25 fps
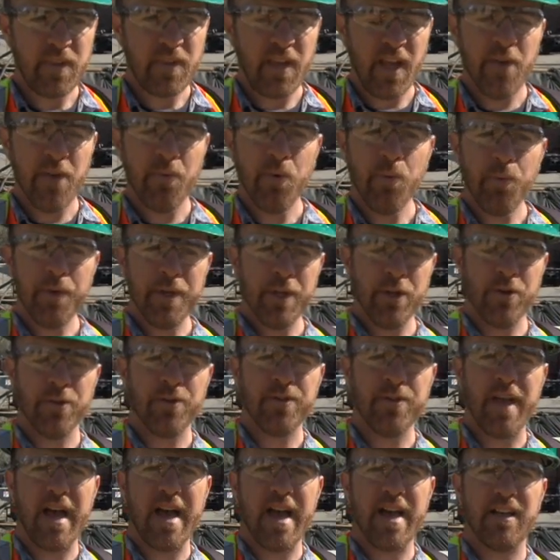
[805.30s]
And when we
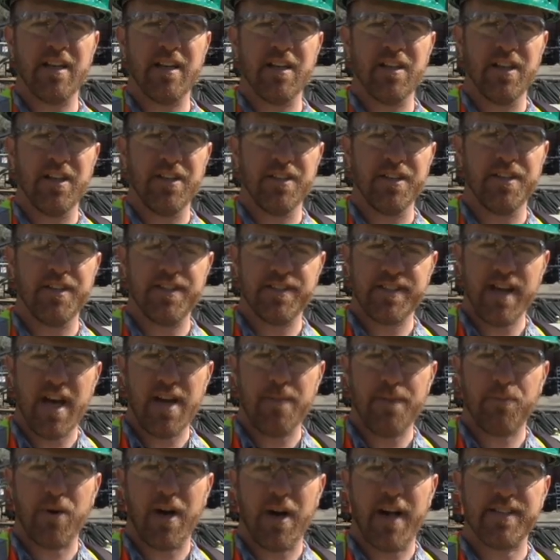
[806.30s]
learned that in the
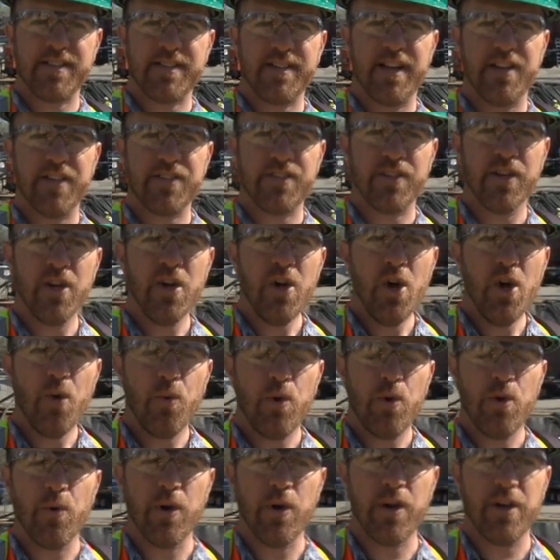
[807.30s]
design process,
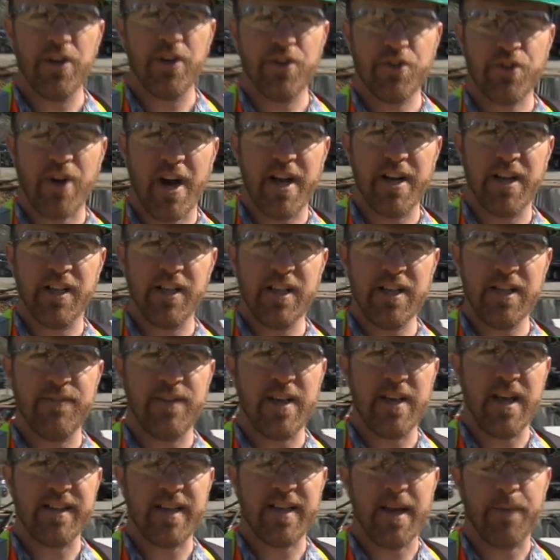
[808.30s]
we wanted to try to
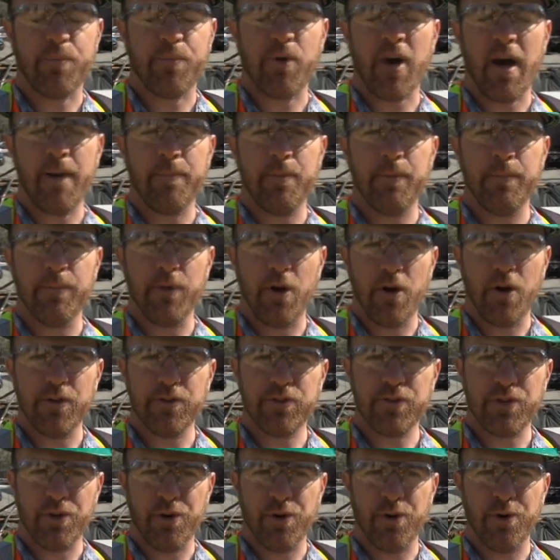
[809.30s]
alleviate that problem long
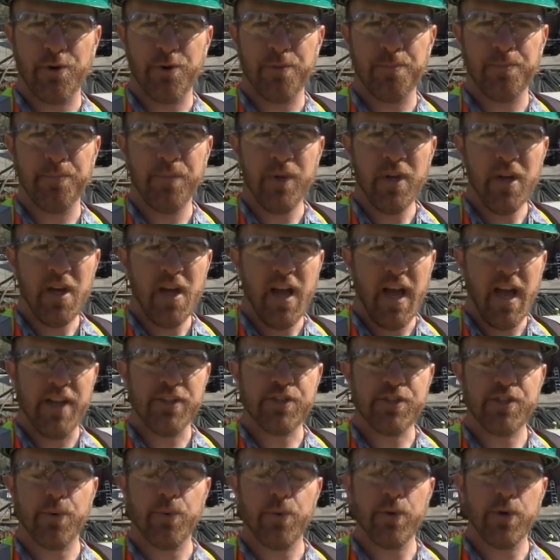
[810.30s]
term.
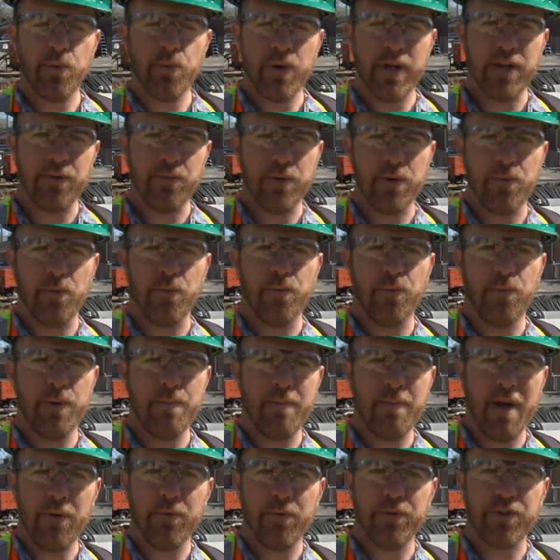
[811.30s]
And so we
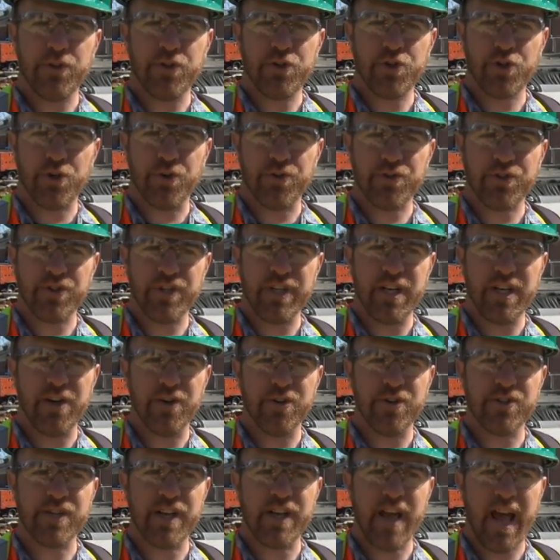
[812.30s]
met with the church
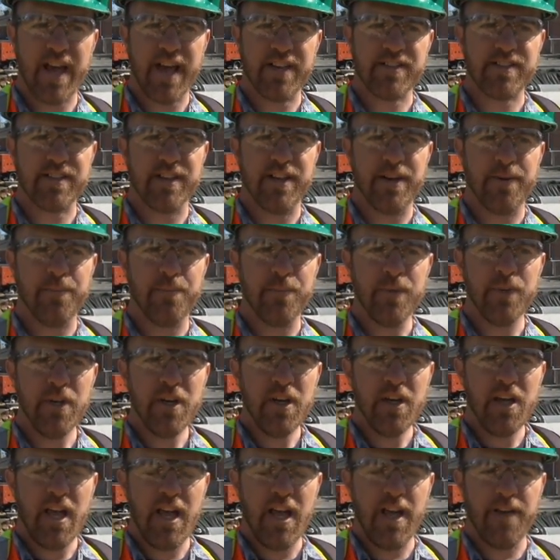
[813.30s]
leaders and asked them
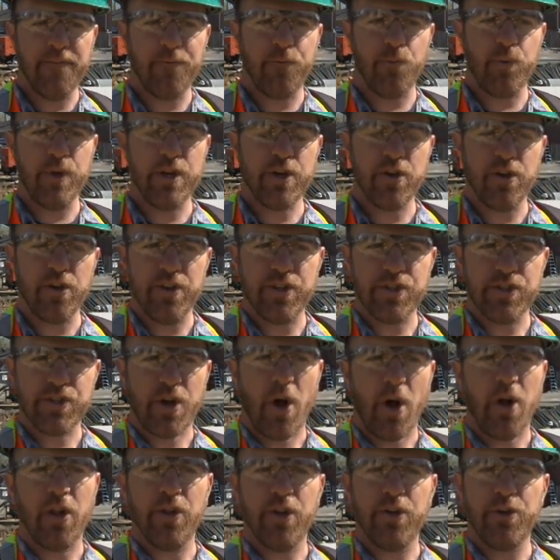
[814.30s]
if we could
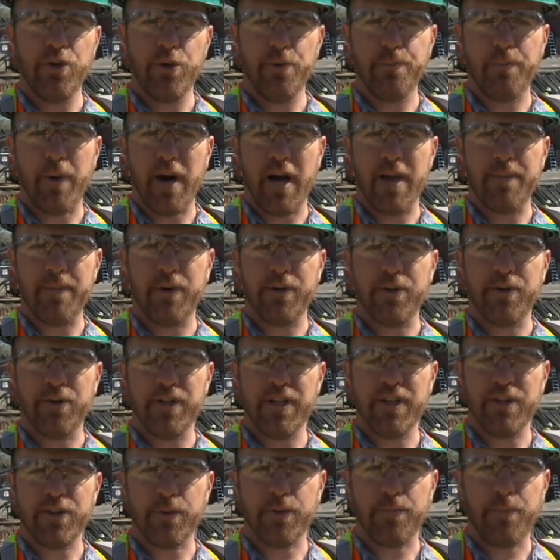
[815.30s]
install a new pipe
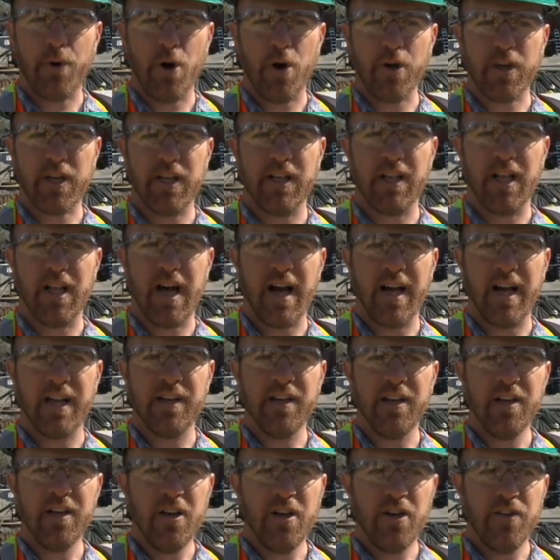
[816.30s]
underneath their parking lot
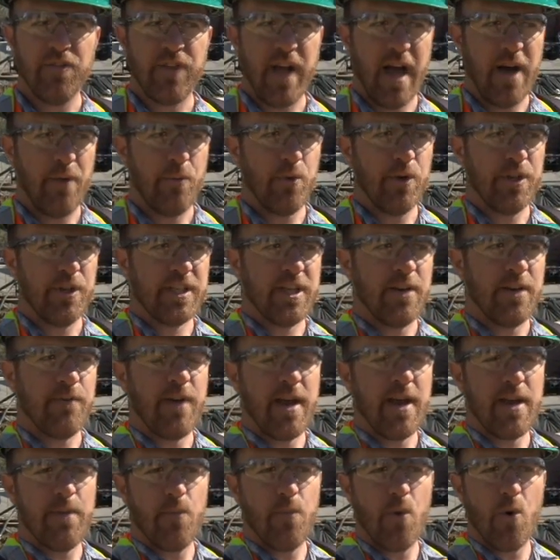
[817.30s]
that would
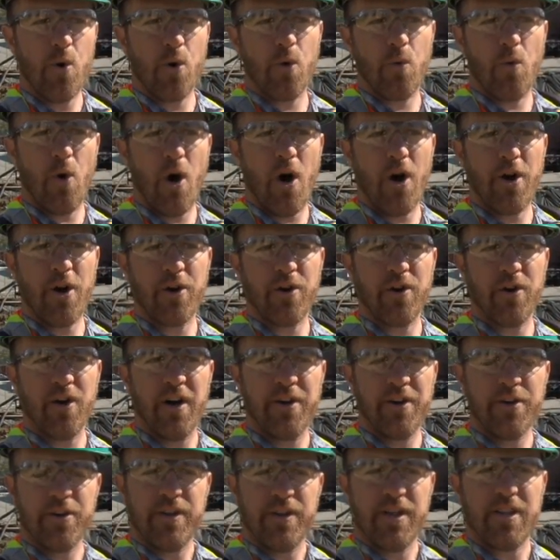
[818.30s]
convey more water
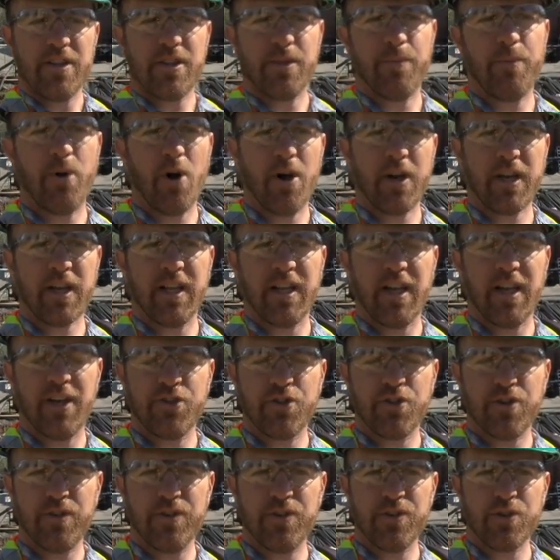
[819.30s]
underneath the parking lot
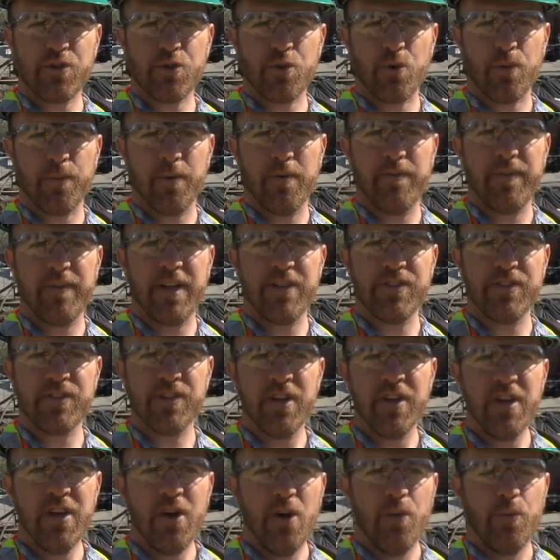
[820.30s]
during storm events,
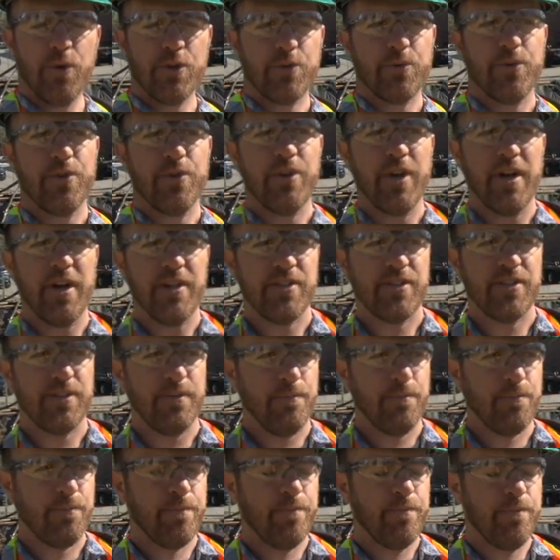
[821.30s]
which would thus
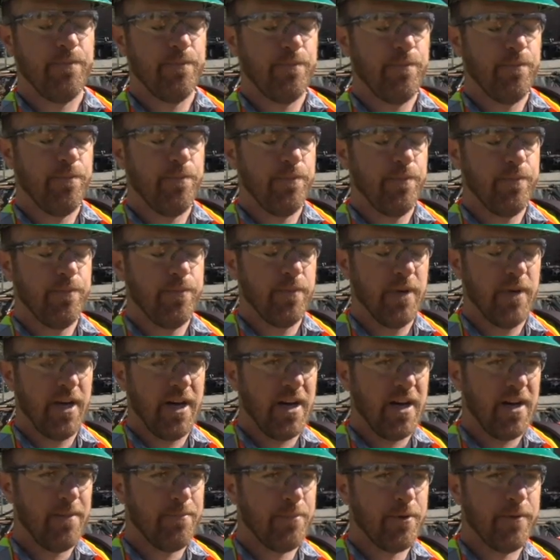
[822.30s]

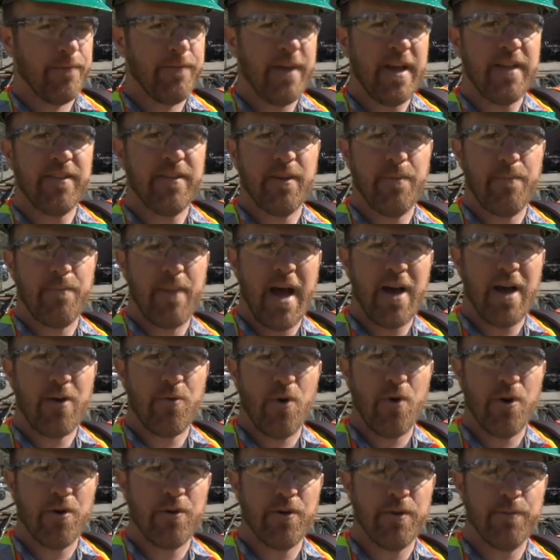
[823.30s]
prevent the
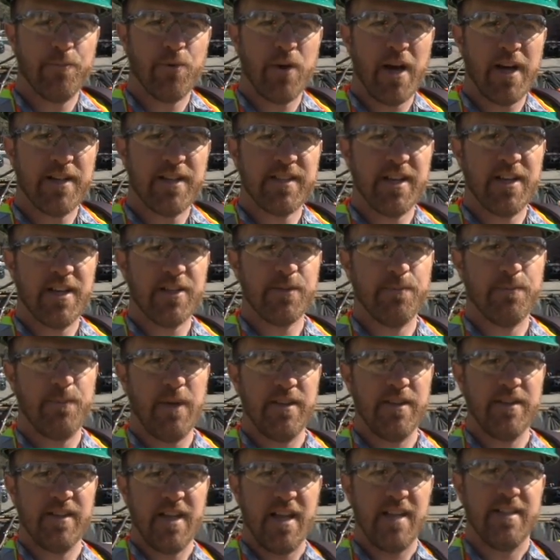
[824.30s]
backwatering process
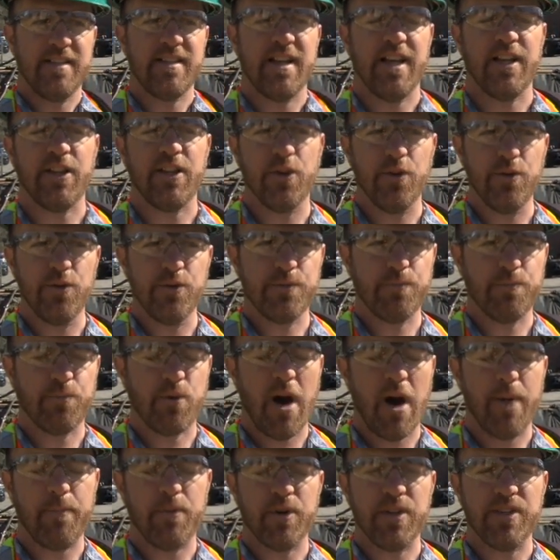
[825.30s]
and then take those
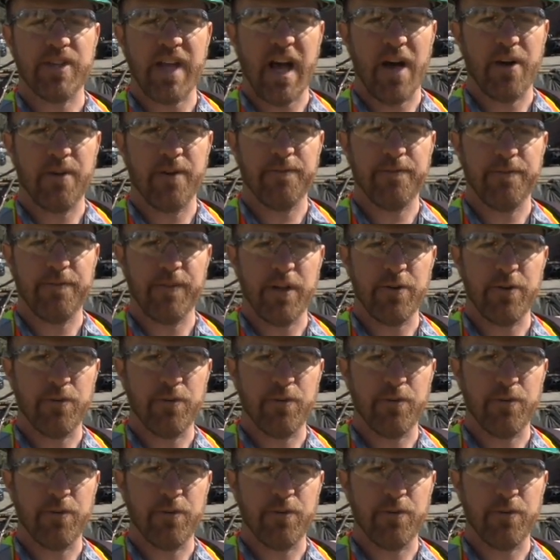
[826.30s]
properties out of flood